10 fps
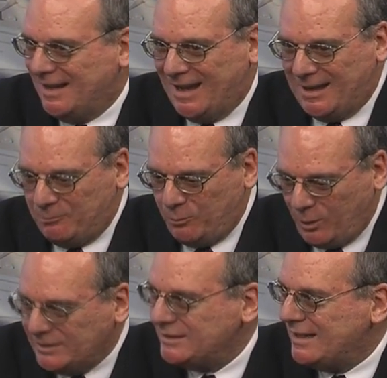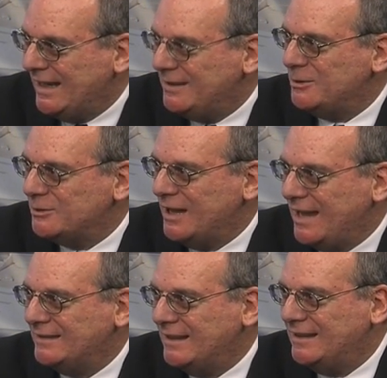and once it handles
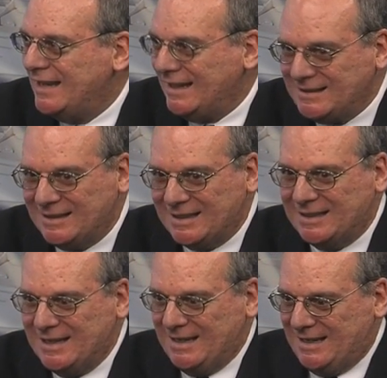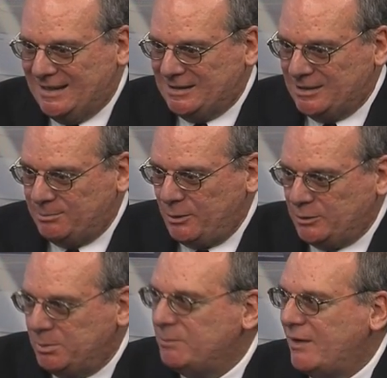that, then the next thing is it's supposed
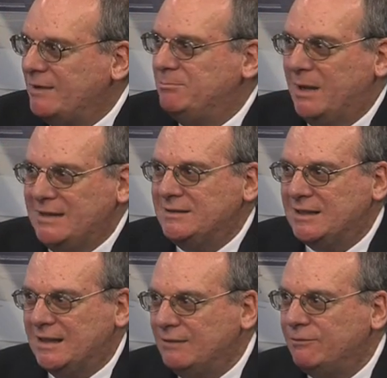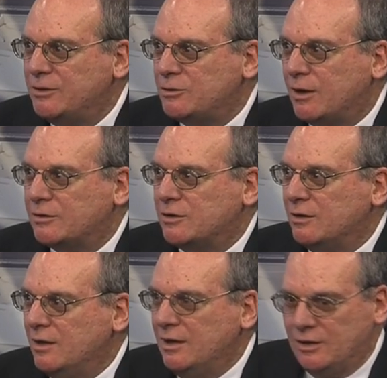to provide basic infrastructure